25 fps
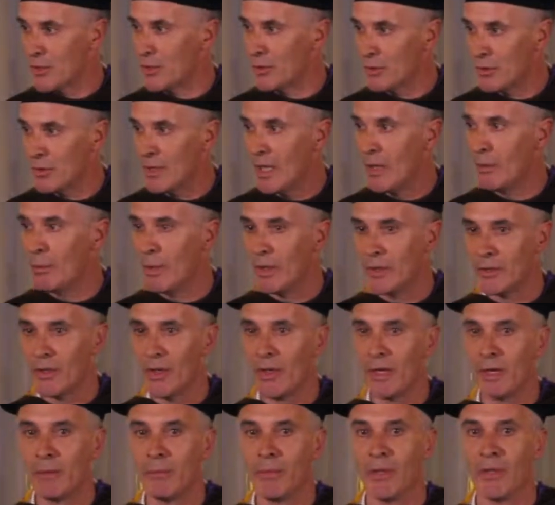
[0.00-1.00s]
So today we'll
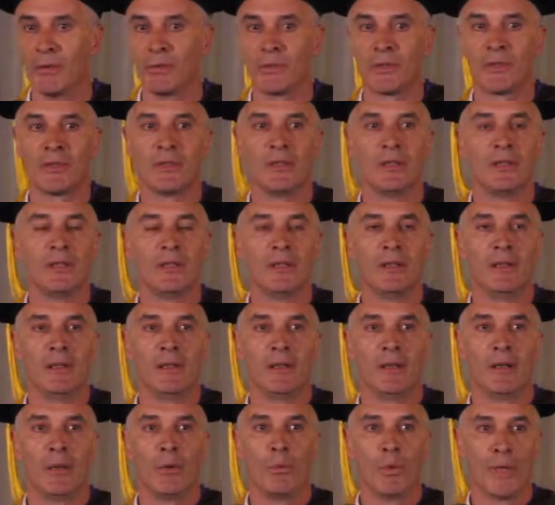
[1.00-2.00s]
talk about
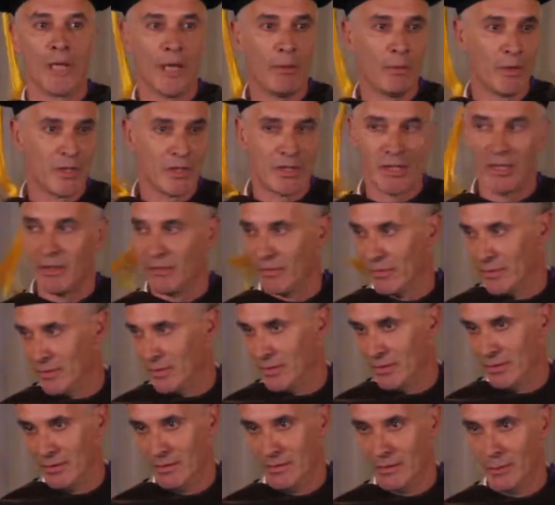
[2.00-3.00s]
what I received,
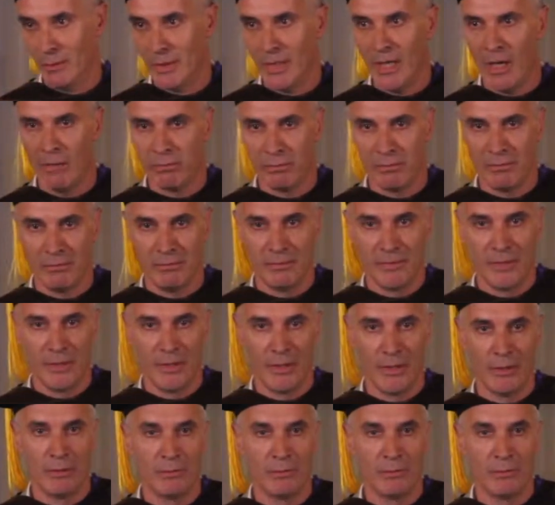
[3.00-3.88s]
without,